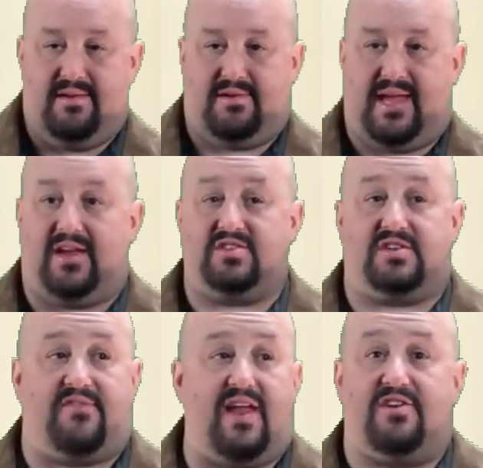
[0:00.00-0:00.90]
Okay, because
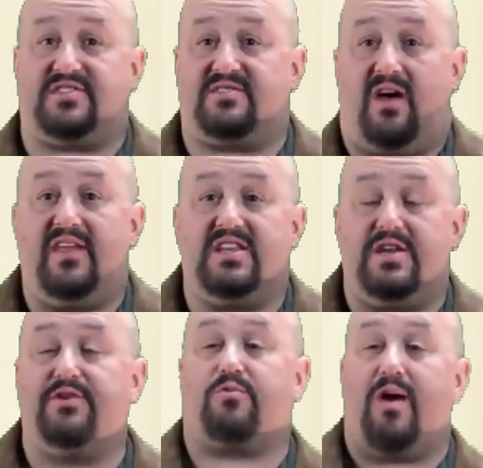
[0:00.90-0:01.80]
your vendors, that's all they
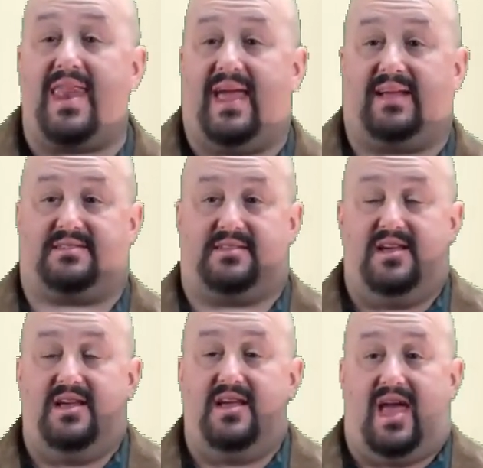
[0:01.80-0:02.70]
do is weddings.
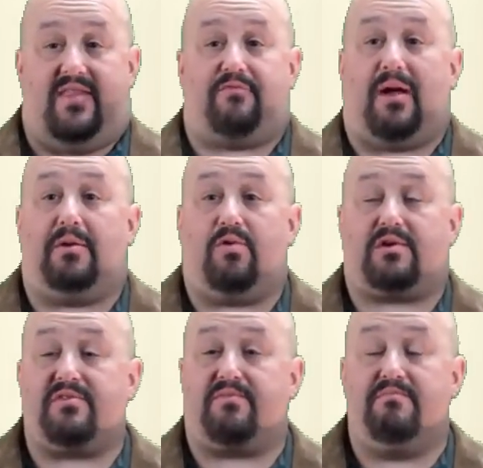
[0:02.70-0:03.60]
And they probably
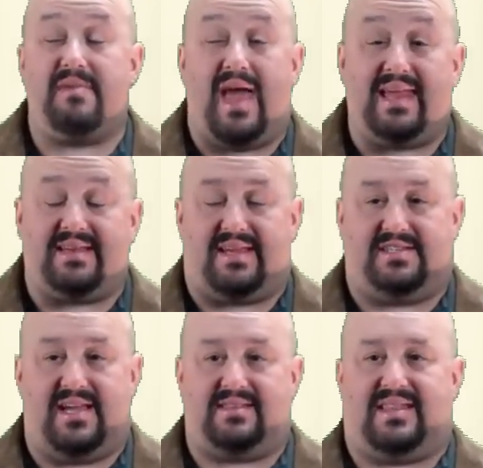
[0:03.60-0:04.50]
worked with many
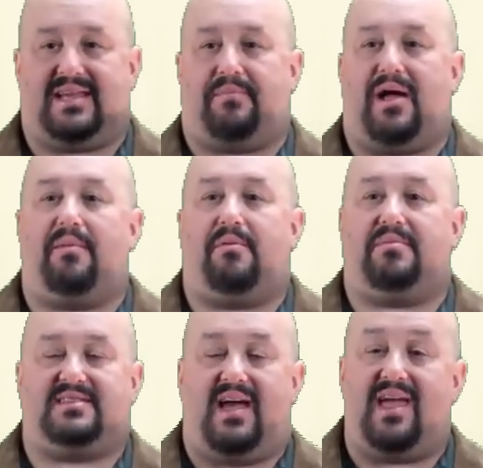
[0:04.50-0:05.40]
DJs and they could
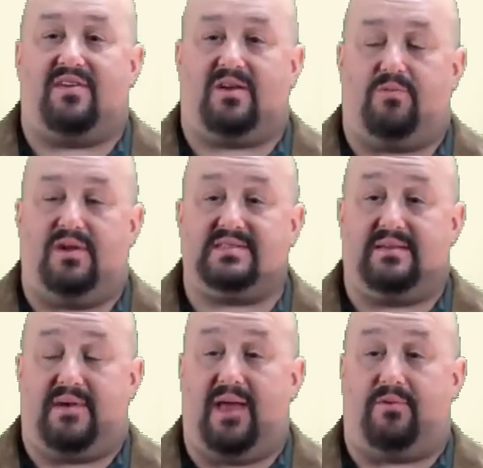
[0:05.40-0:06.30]
probably tell you the good ones and
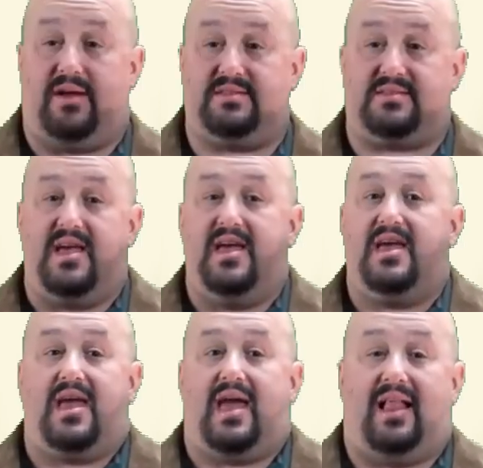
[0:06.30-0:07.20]
the bad ones.
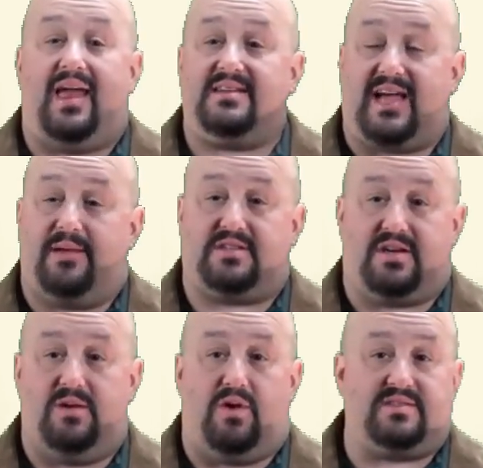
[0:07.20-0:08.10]
And a lot of times the
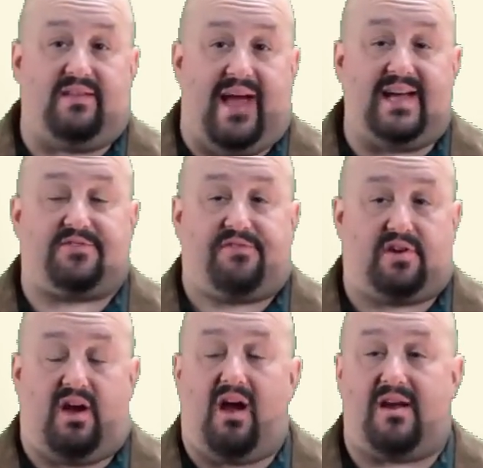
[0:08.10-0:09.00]
good ones they'll ask for
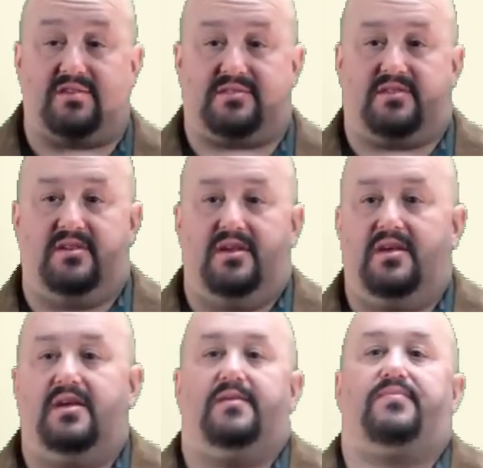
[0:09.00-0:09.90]
cards.
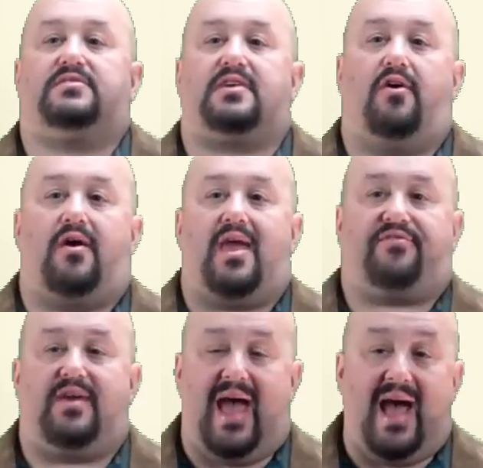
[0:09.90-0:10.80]
So
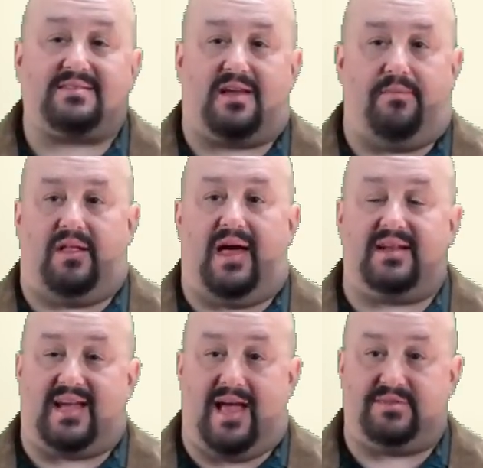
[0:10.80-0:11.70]
if you ask them, a lot
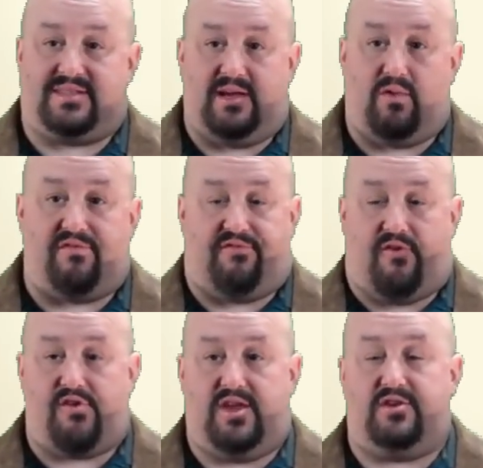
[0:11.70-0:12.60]
of times they'll
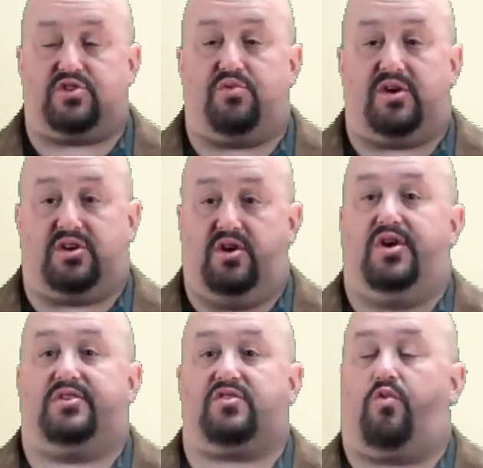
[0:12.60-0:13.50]
refer you to a
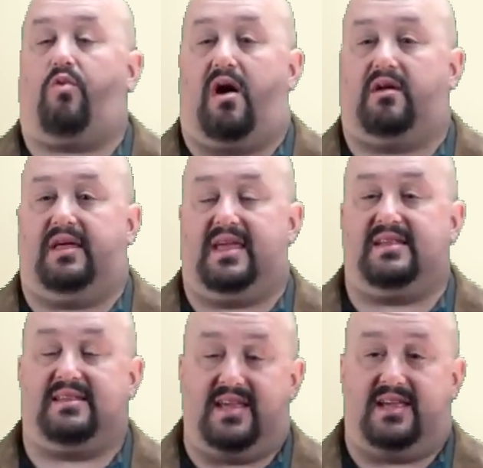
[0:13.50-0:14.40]
good
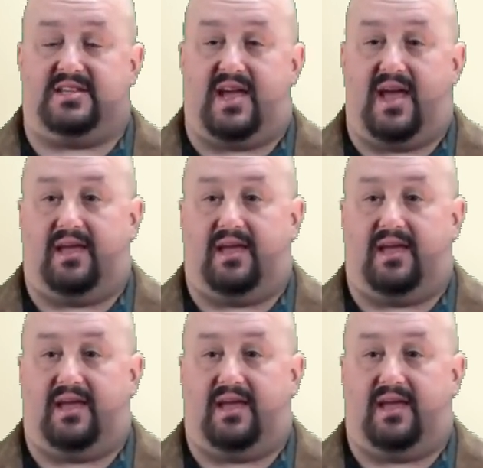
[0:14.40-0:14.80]
quality DJ.